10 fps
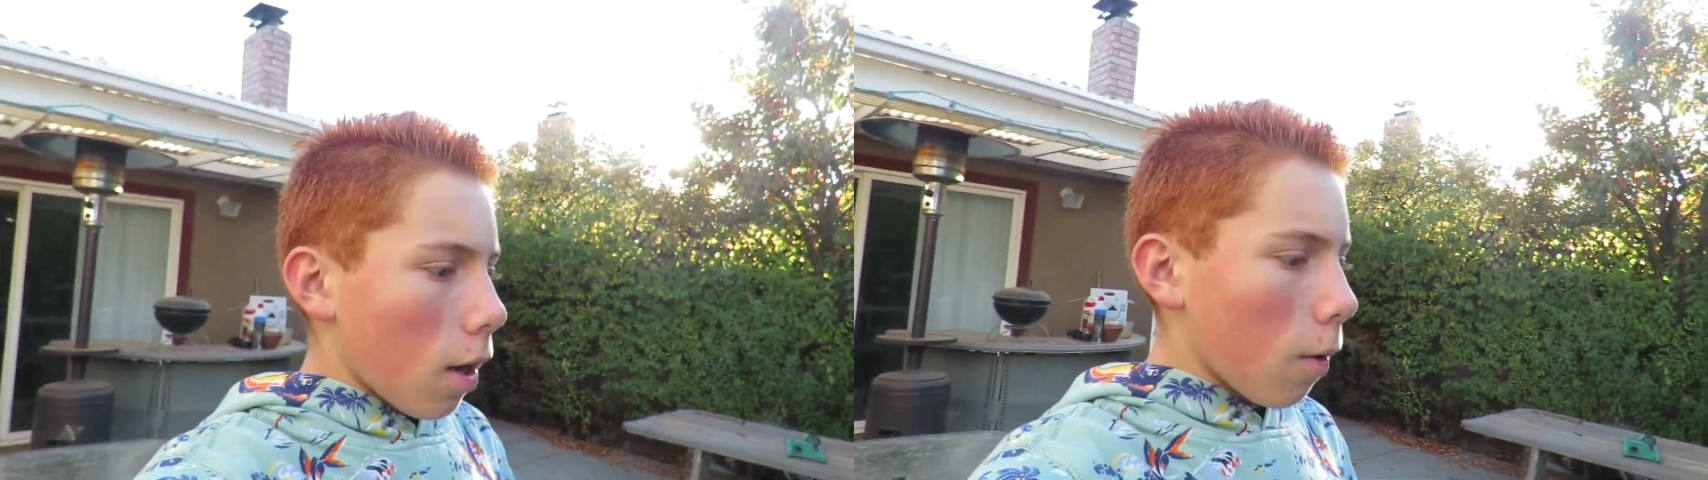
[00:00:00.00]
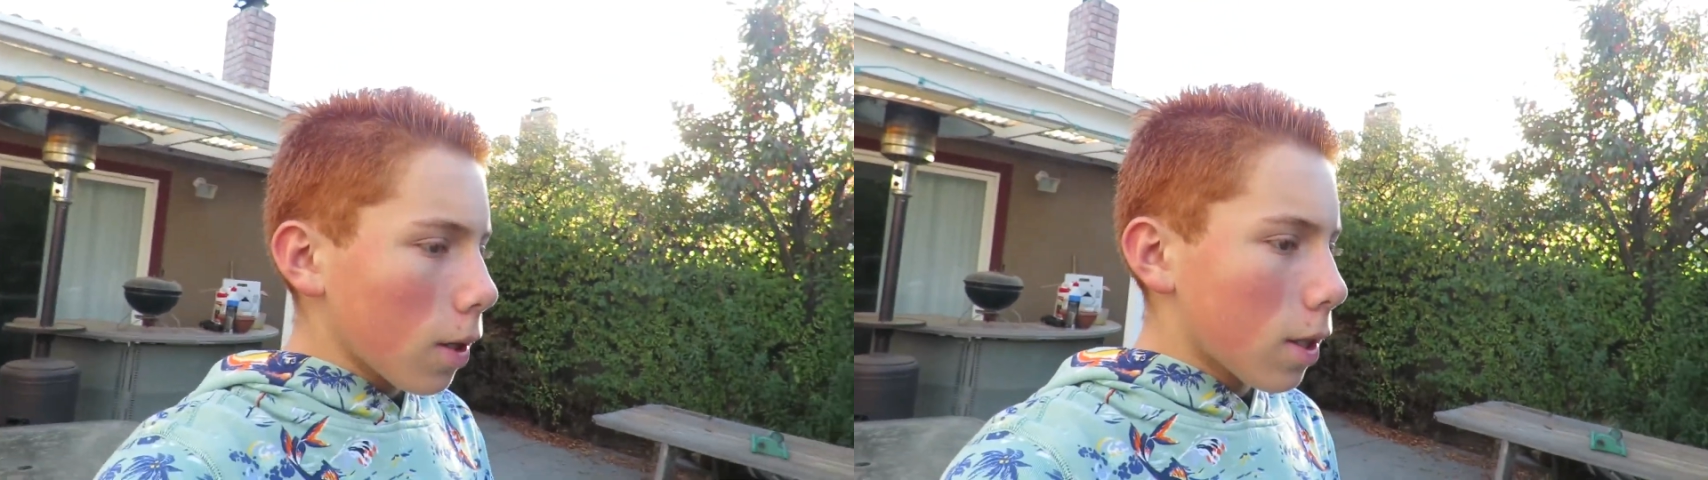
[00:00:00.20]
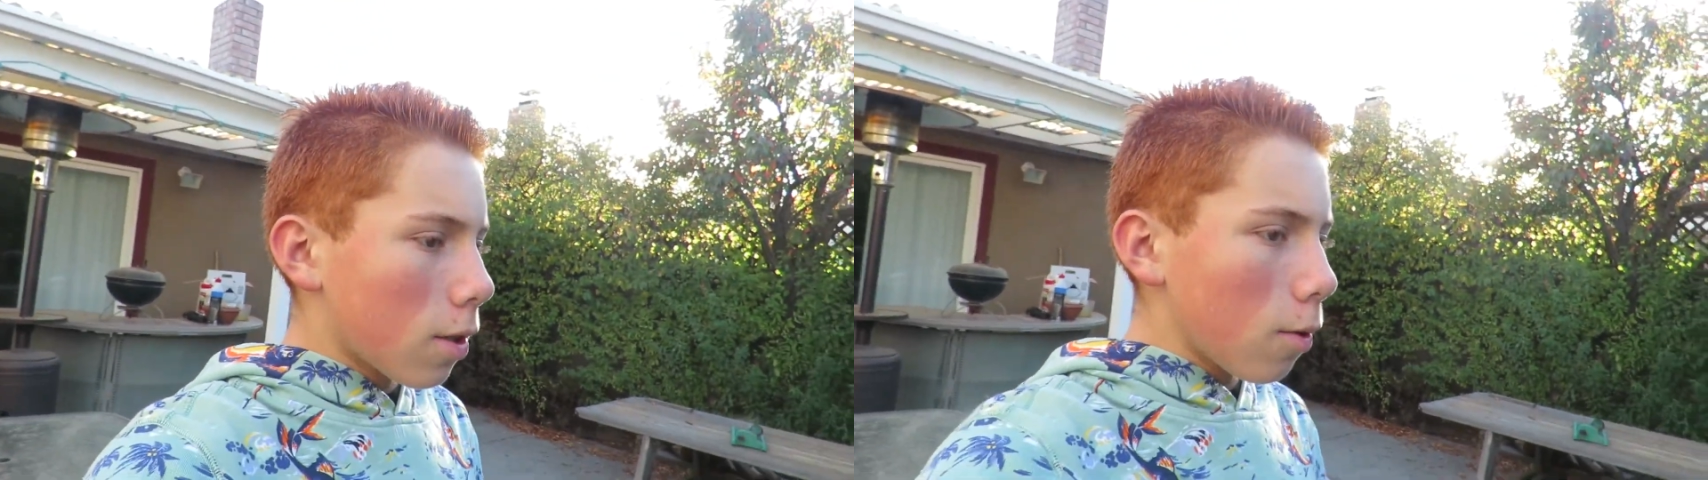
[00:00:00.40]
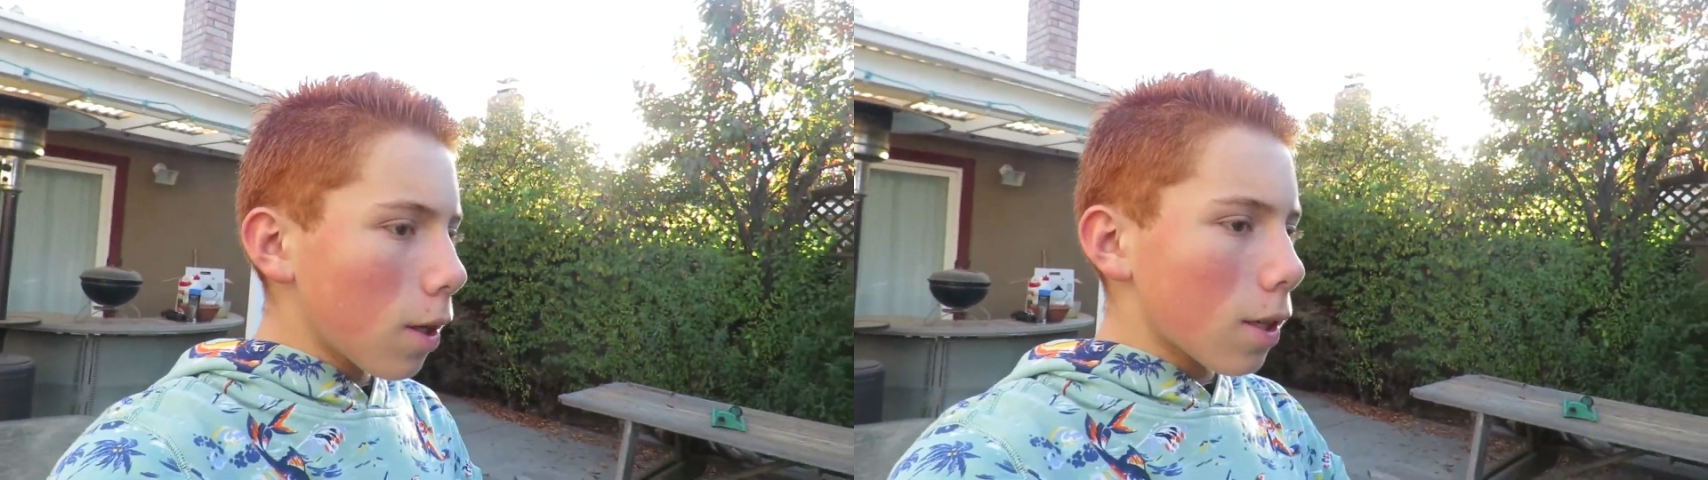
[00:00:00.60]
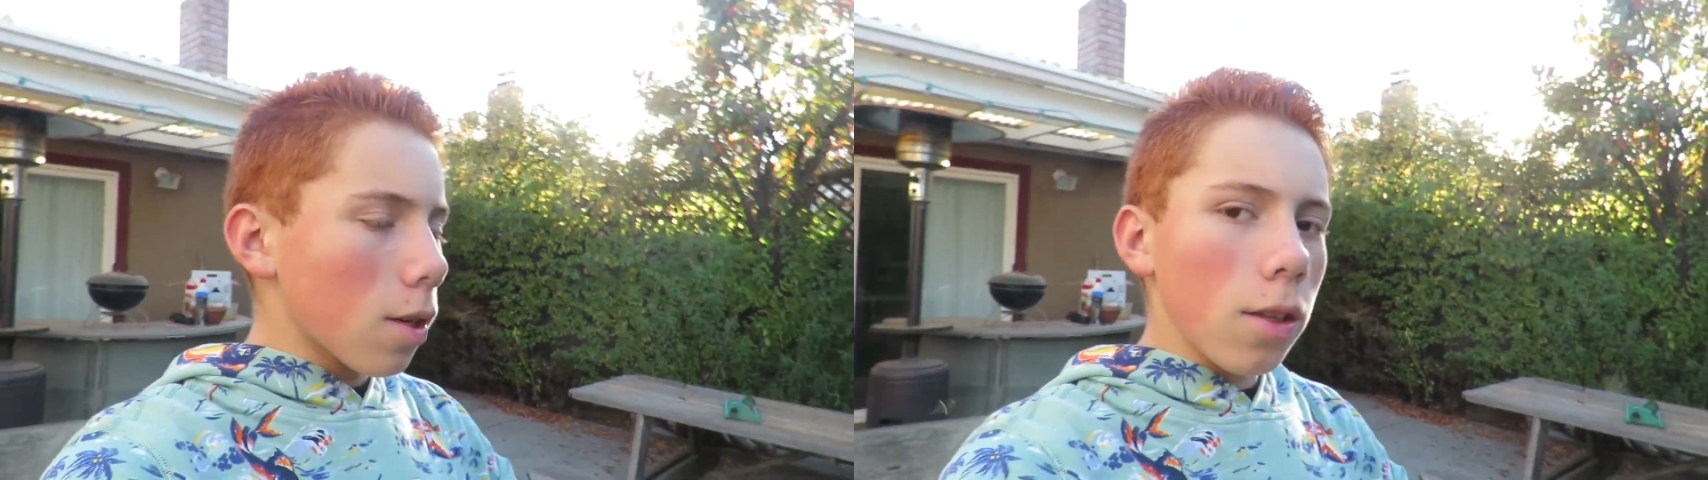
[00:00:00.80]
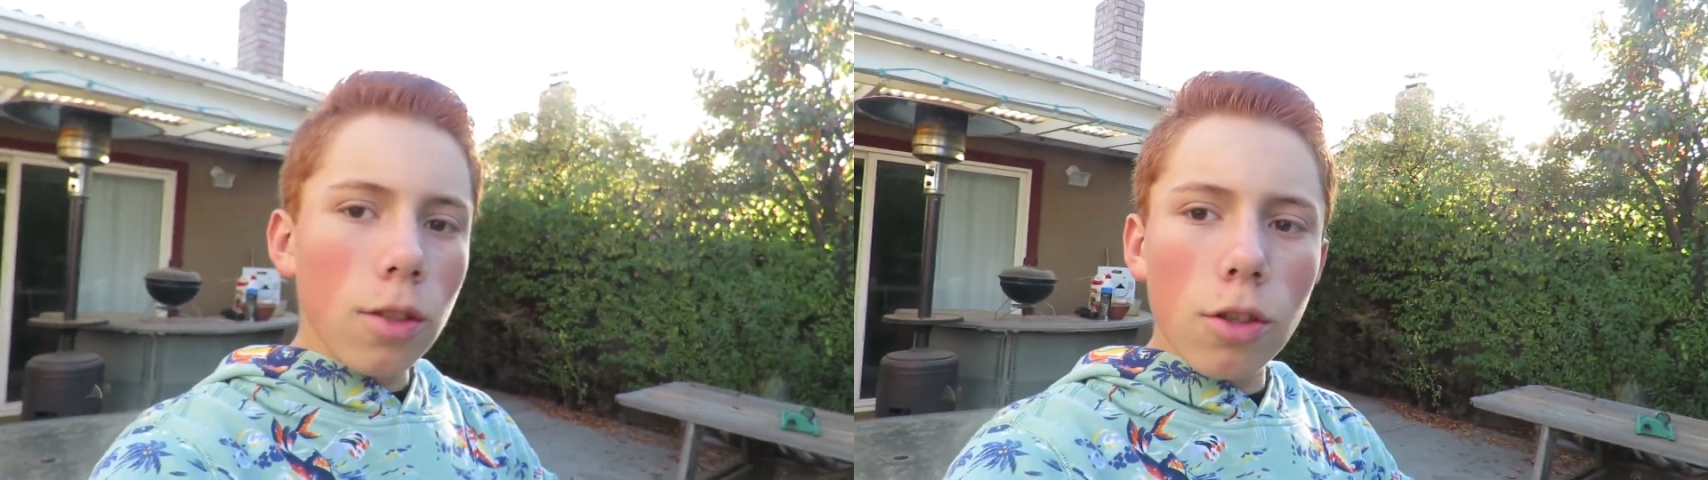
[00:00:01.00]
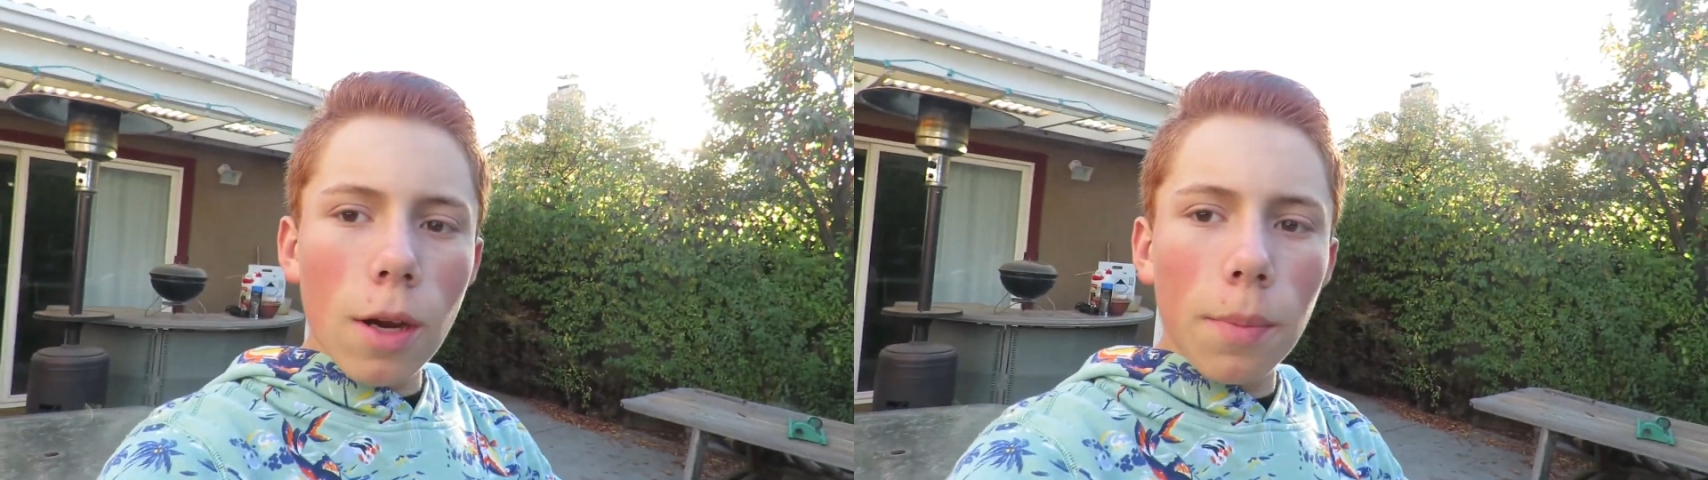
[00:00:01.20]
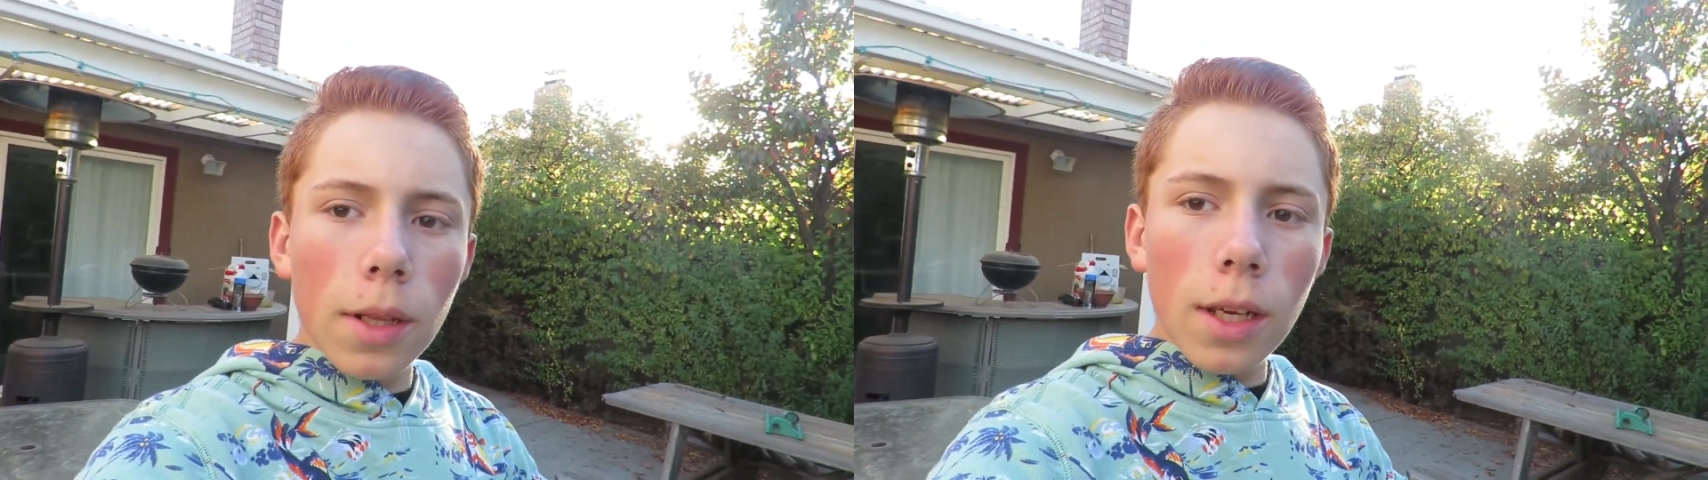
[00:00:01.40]
I went to do this on the
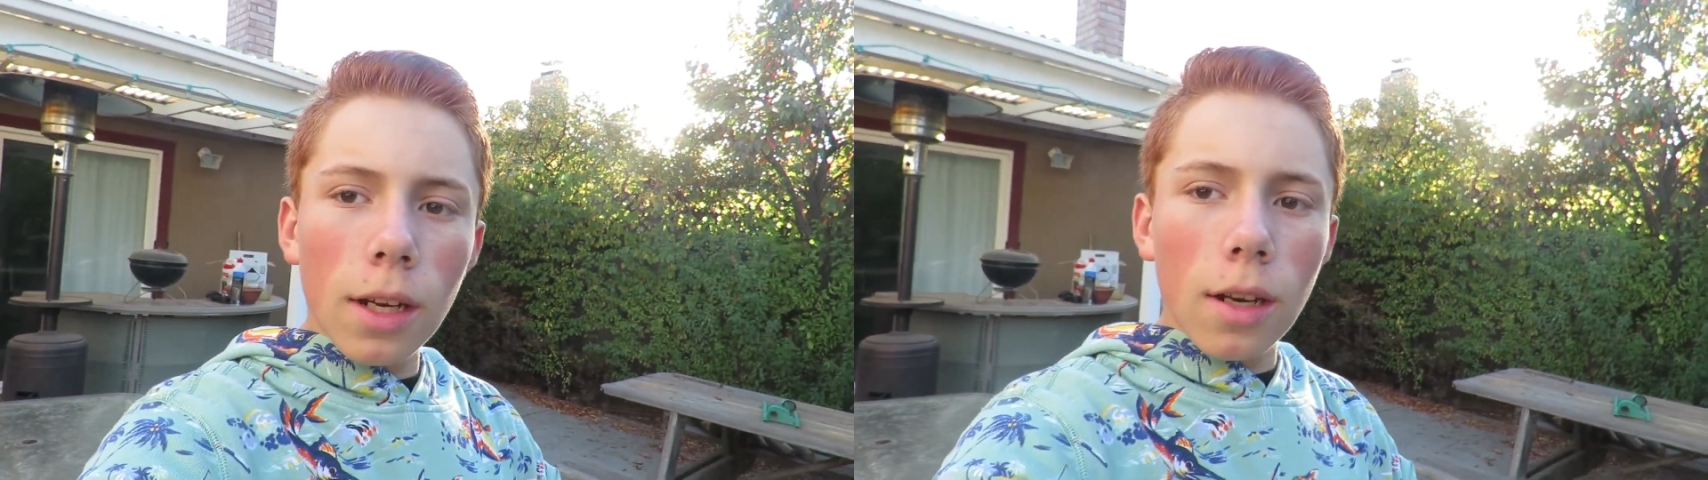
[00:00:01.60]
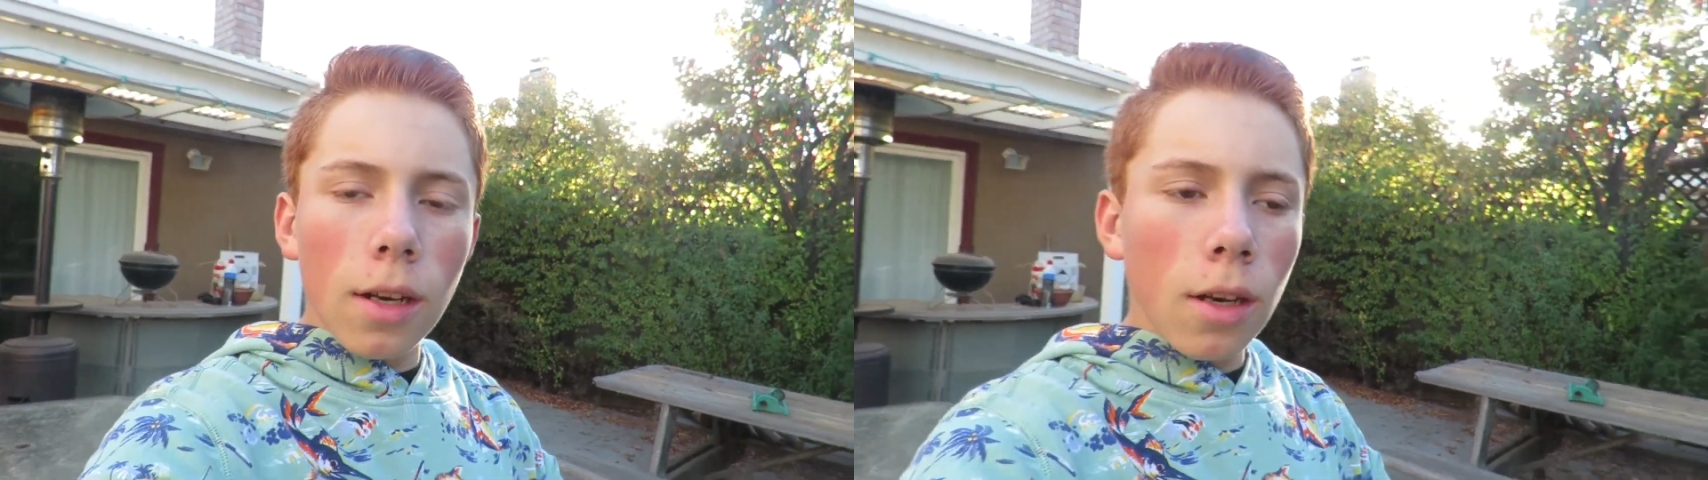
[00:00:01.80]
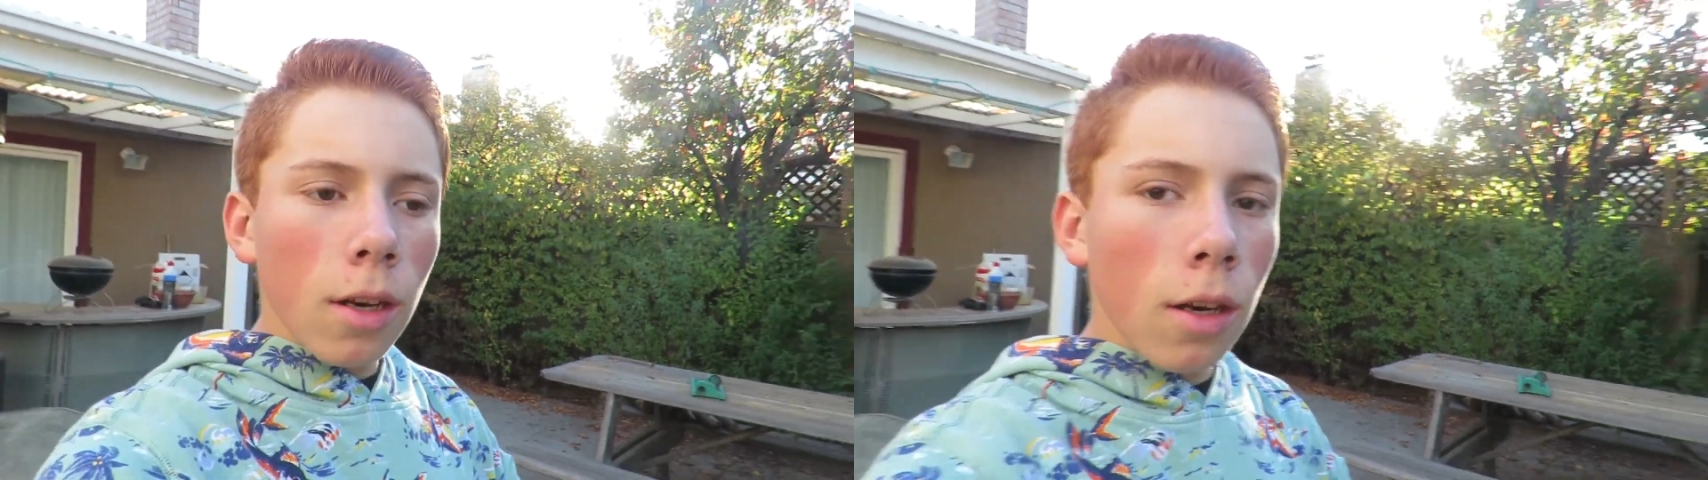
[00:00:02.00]
trampoline and